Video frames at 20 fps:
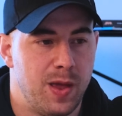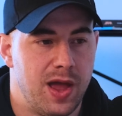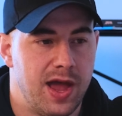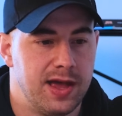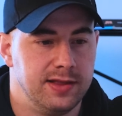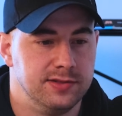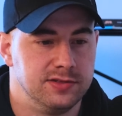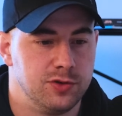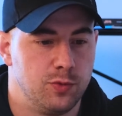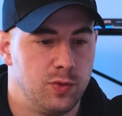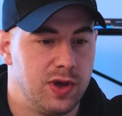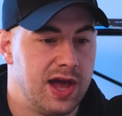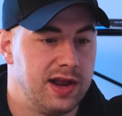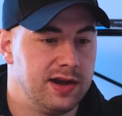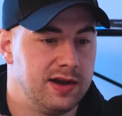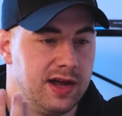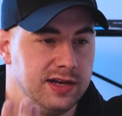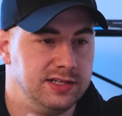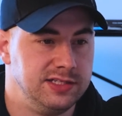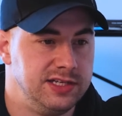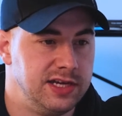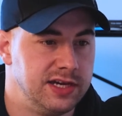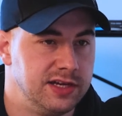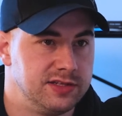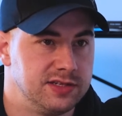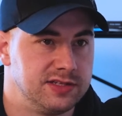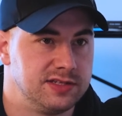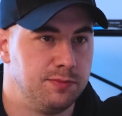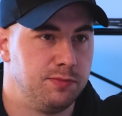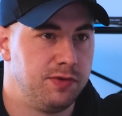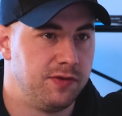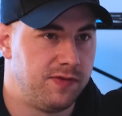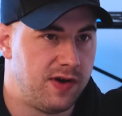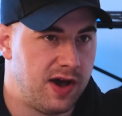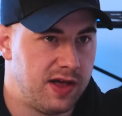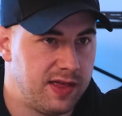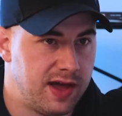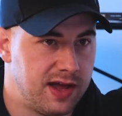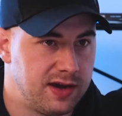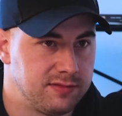And so we had an idea to
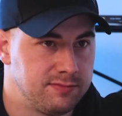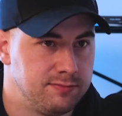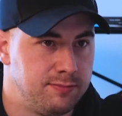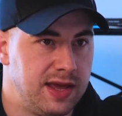simplify that,